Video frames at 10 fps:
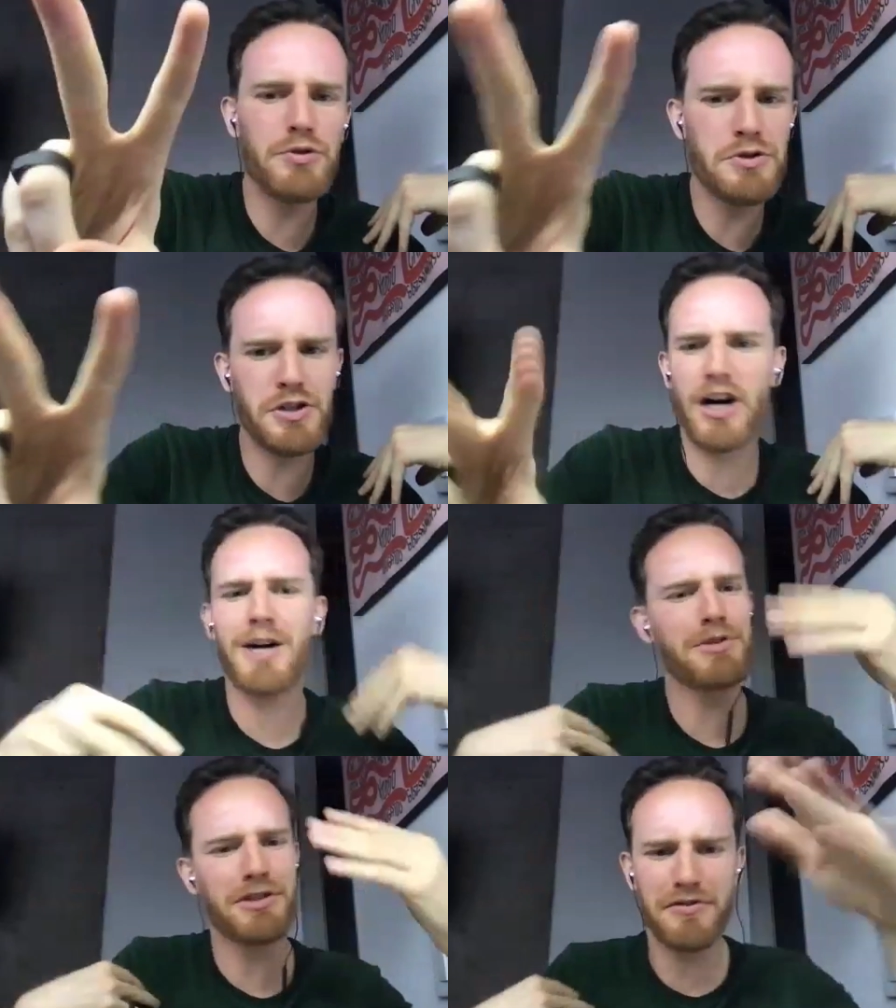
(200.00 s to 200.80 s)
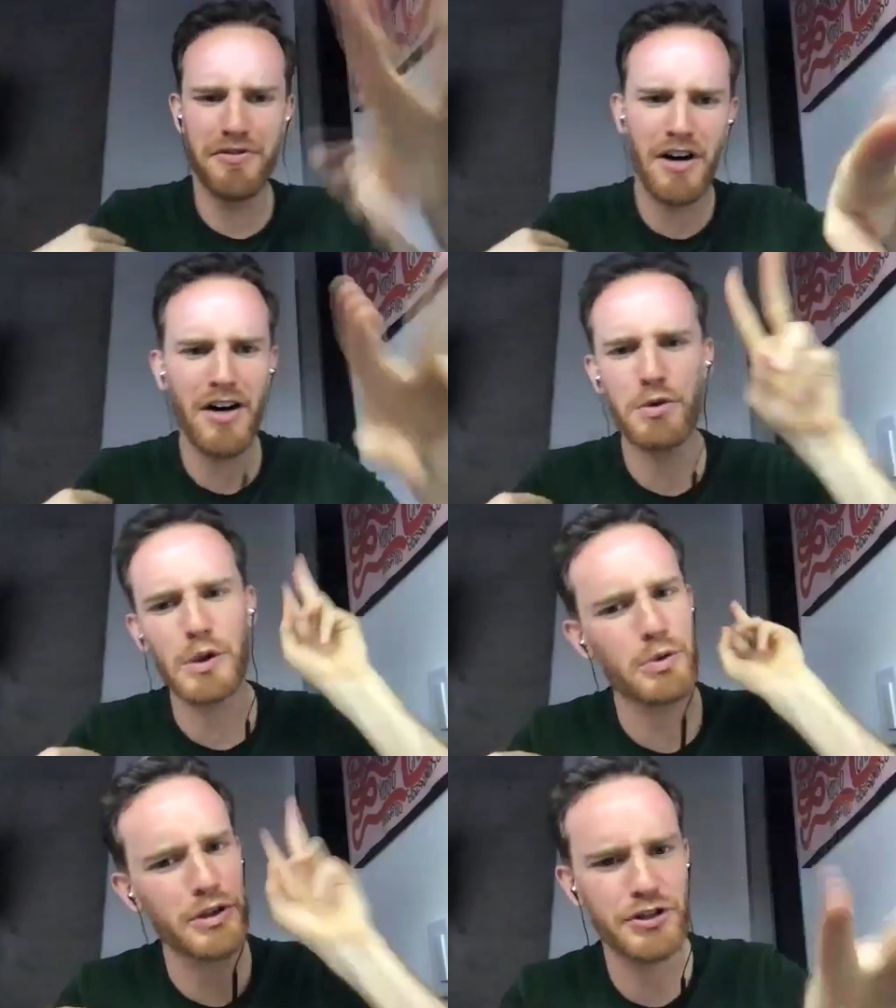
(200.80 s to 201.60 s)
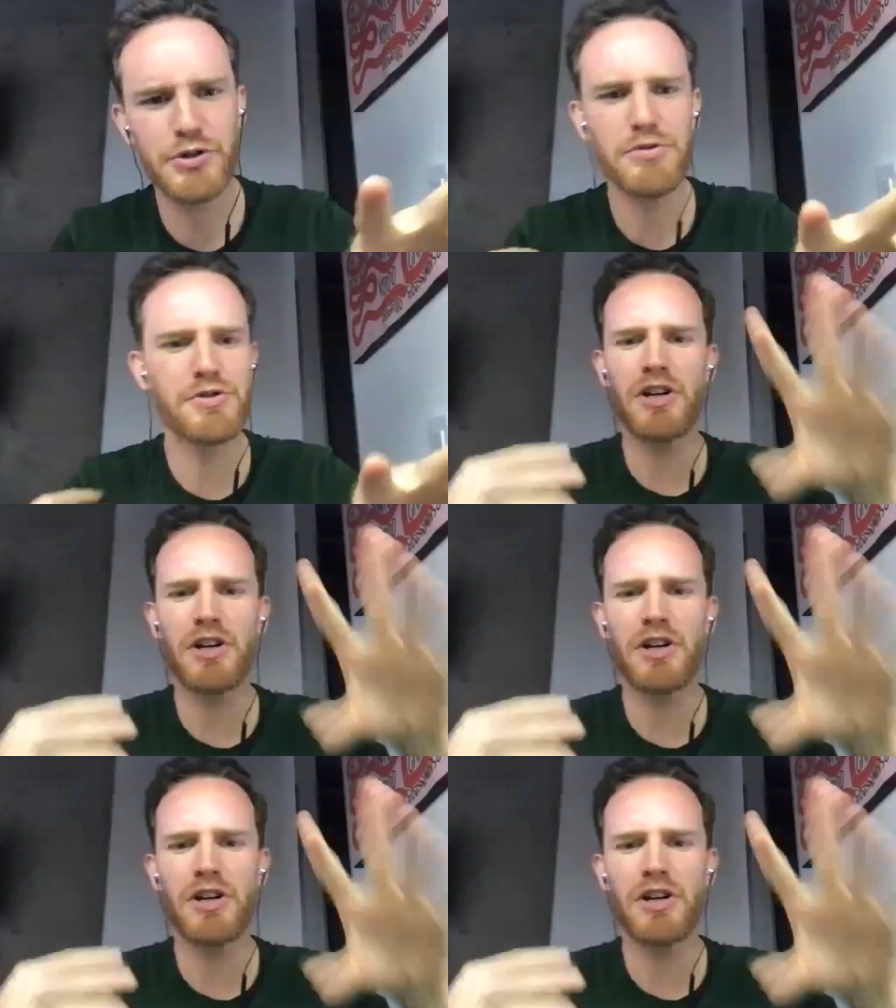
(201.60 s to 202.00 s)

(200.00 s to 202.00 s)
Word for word: two jobs your father will work two